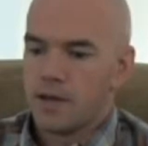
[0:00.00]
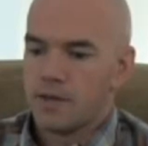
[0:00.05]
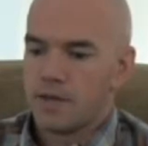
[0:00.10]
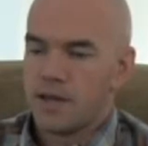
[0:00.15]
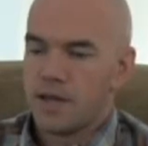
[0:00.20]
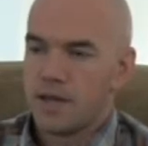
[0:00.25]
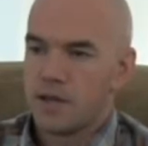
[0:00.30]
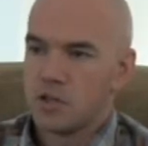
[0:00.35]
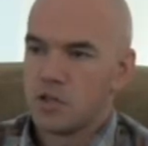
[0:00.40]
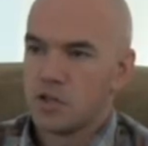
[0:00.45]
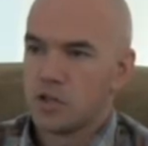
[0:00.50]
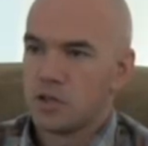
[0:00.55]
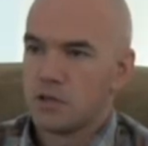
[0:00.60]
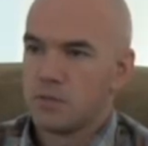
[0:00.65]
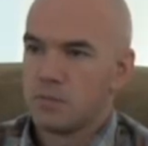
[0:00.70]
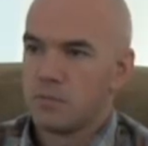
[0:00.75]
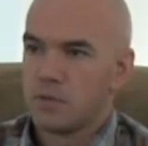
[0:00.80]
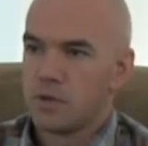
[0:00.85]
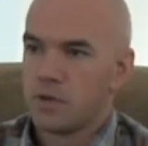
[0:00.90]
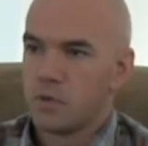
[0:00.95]

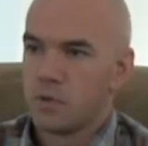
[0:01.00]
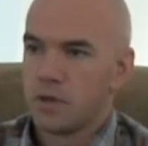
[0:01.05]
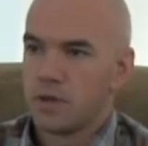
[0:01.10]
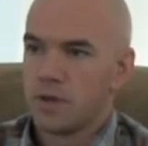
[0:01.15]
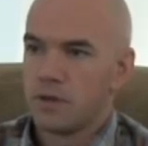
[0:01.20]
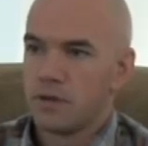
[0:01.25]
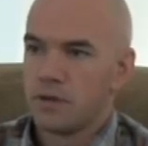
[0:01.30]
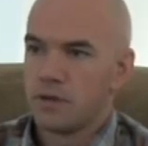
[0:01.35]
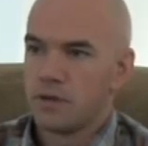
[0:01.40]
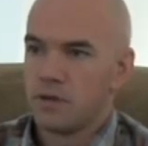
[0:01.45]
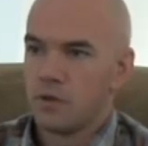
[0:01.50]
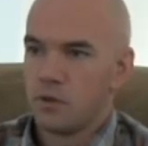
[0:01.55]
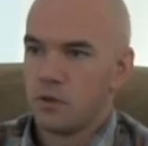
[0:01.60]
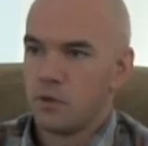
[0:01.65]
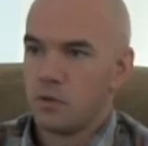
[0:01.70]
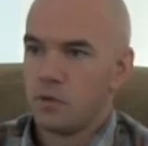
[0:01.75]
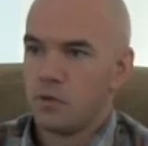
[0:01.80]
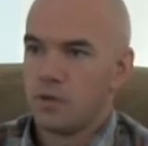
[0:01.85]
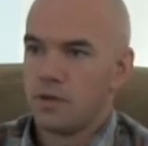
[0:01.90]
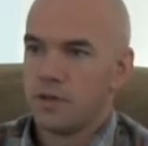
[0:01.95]
tension between
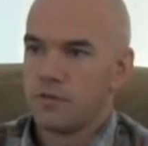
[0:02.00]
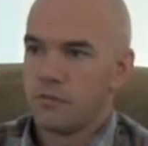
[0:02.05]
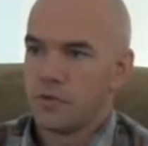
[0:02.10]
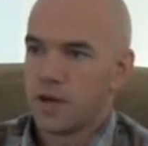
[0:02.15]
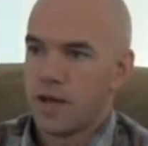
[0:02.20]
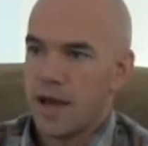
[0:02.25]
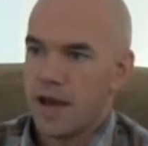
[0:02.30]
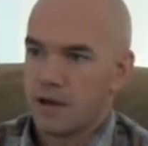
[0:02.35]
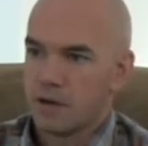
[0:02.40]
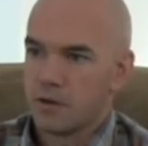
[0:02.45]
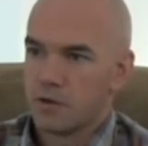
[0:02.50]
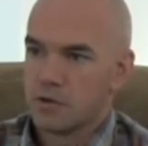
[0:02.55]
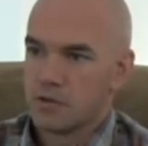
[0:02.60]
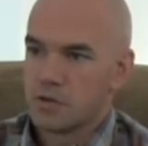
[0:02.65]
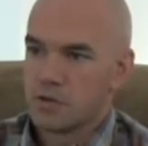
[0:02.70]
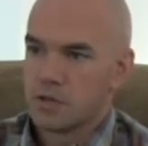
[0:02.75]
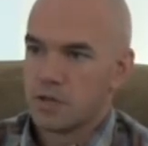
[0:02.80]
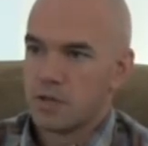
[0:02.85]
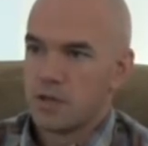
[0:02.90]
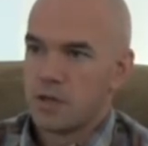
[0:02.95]
two different
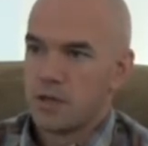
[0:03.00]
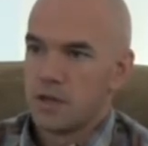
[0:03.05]
actors